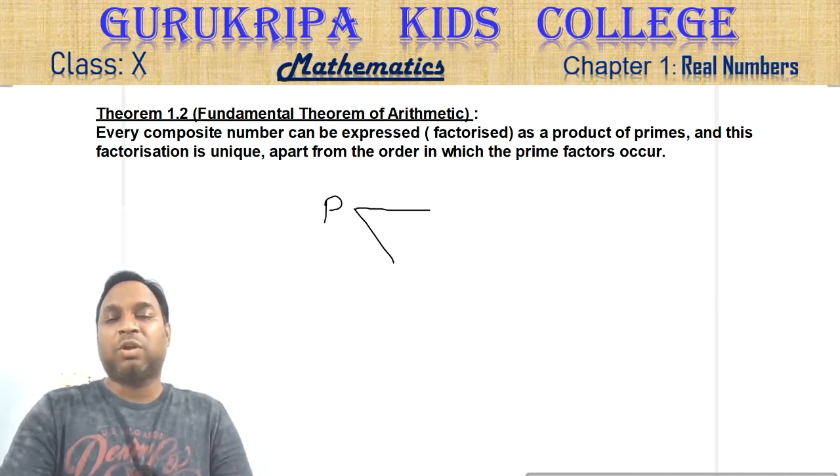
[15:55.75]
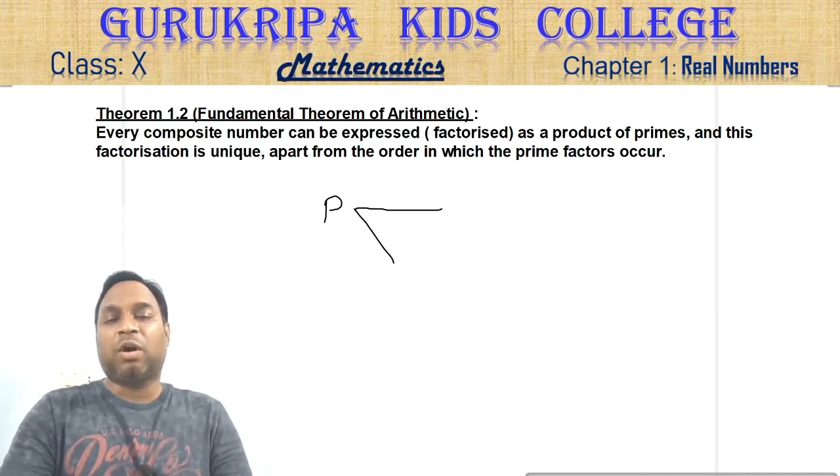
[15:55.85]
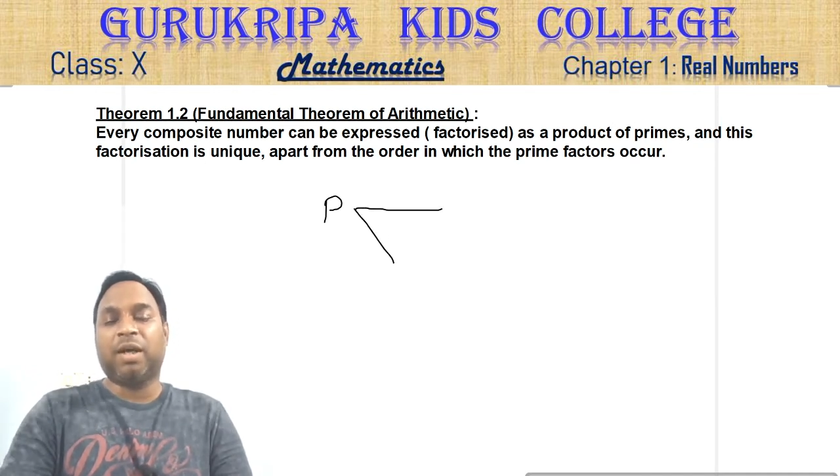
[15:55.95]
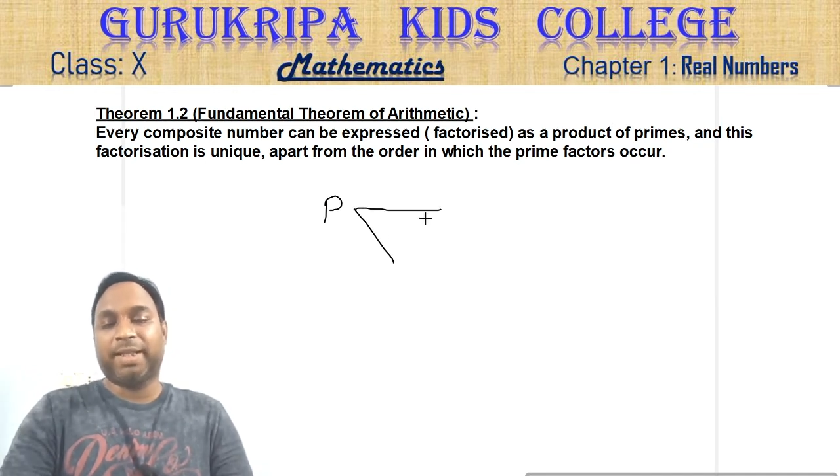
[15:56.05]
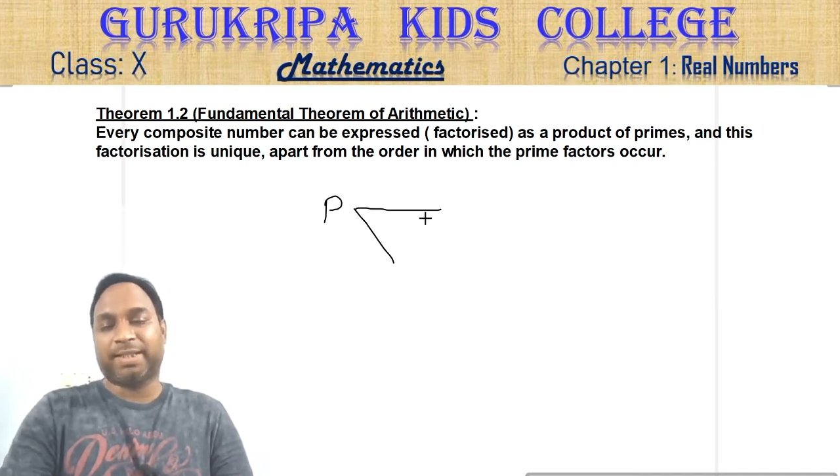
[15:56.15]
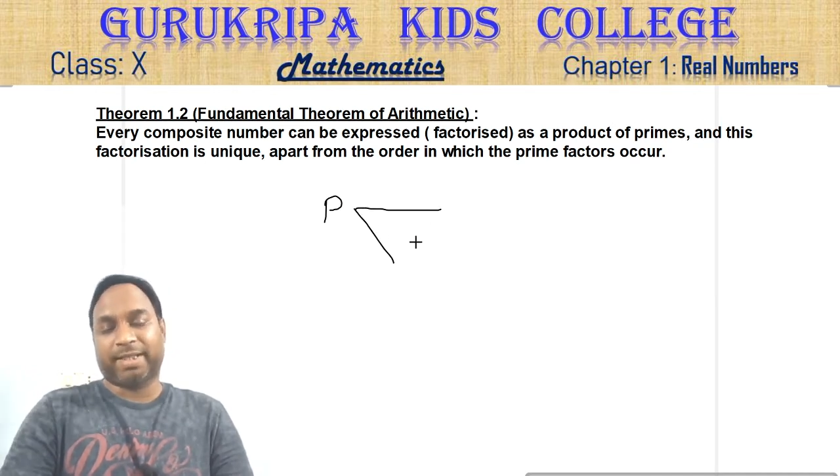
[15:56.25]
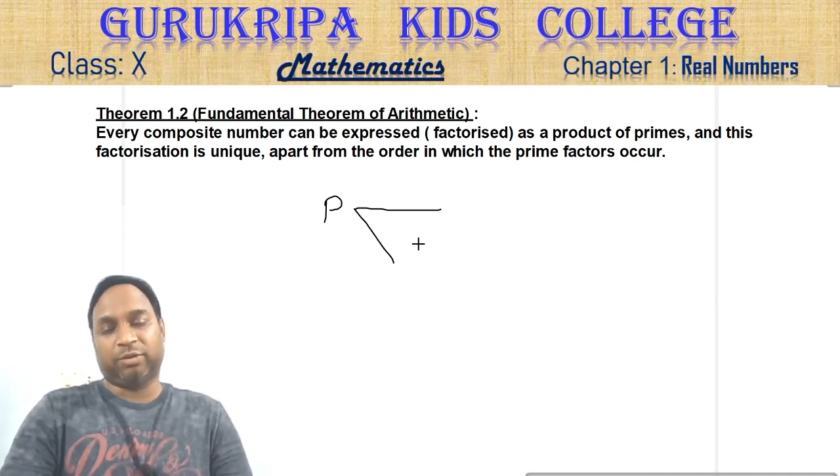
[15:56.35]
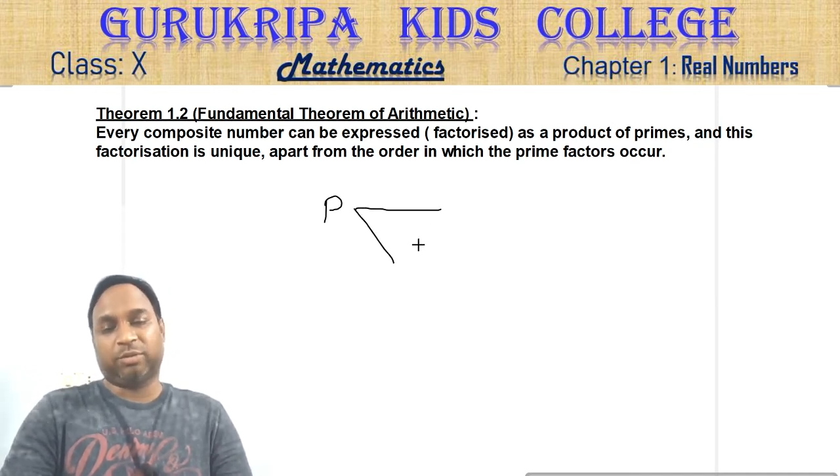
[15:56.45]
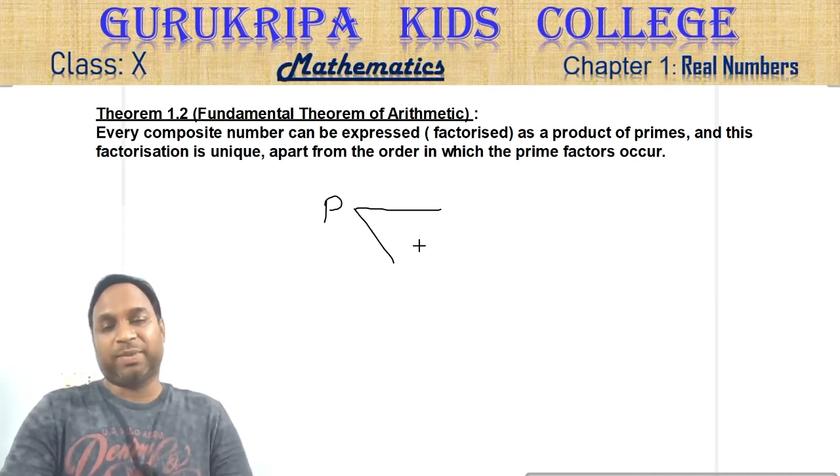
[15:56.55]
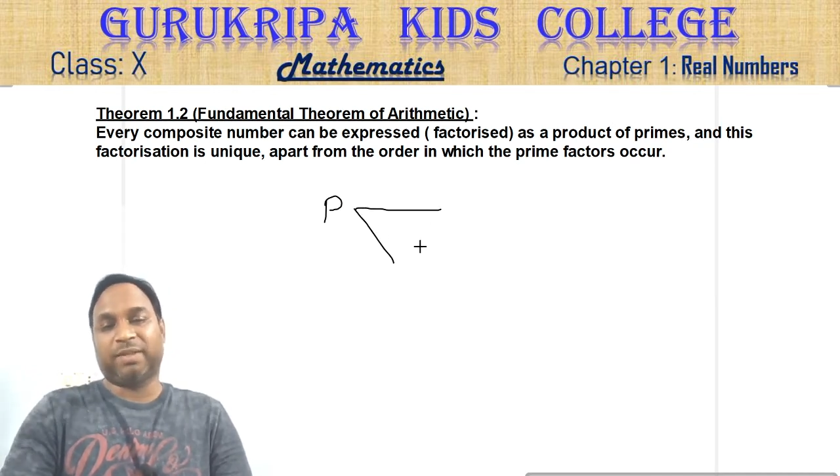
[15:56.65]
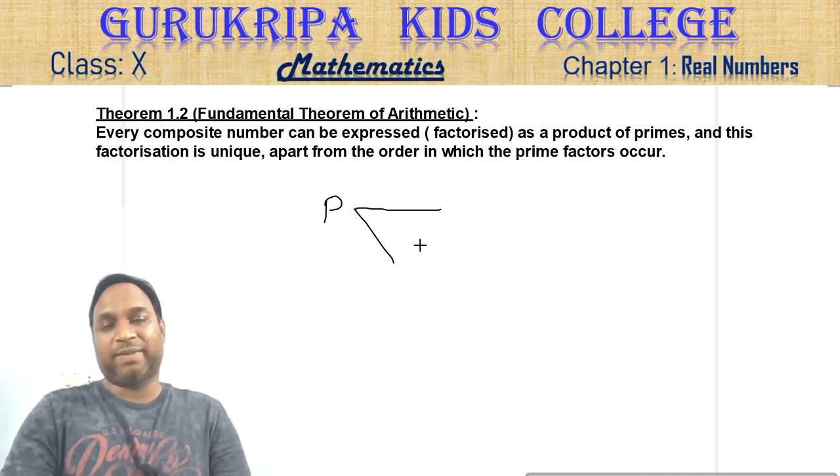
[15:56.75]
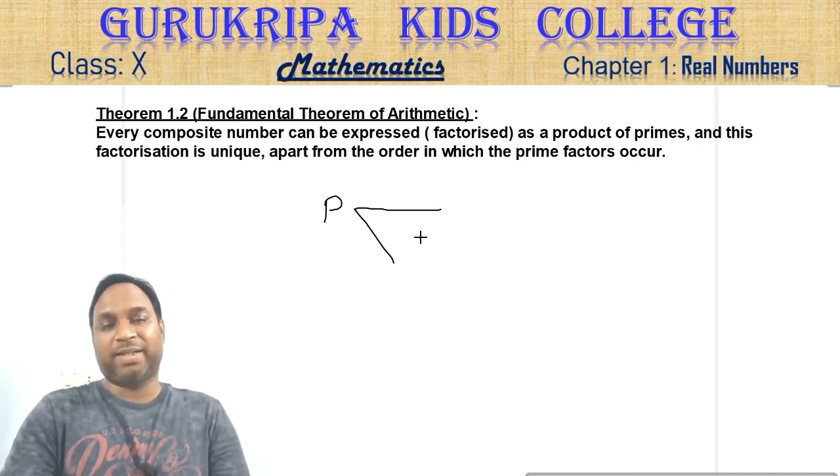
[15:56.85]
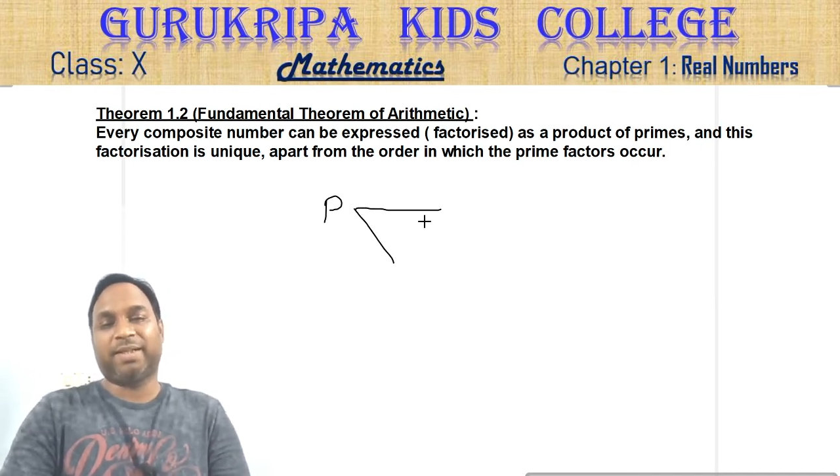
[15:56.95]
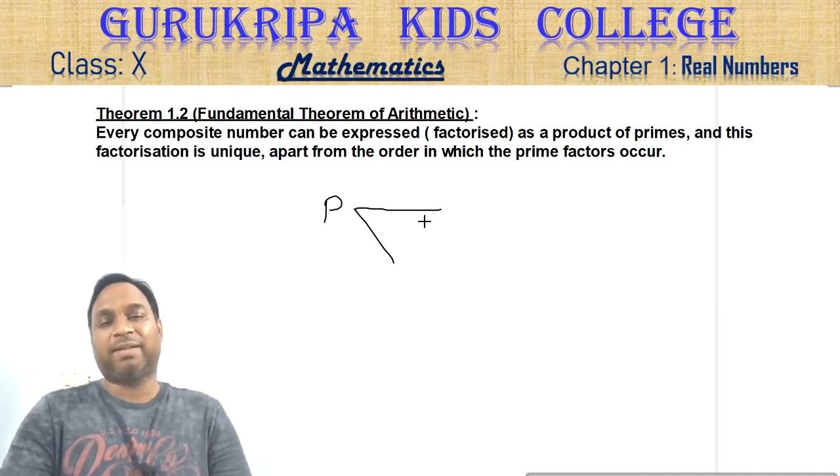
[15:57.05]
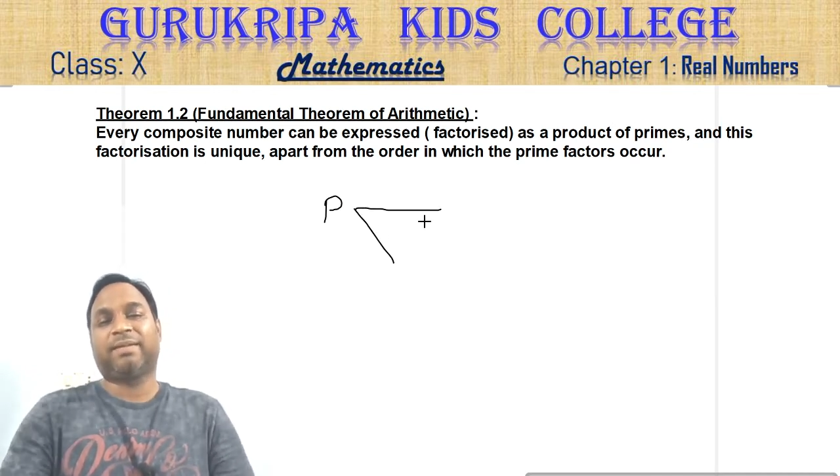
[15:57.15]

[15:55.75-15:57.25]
or it cannot be divided.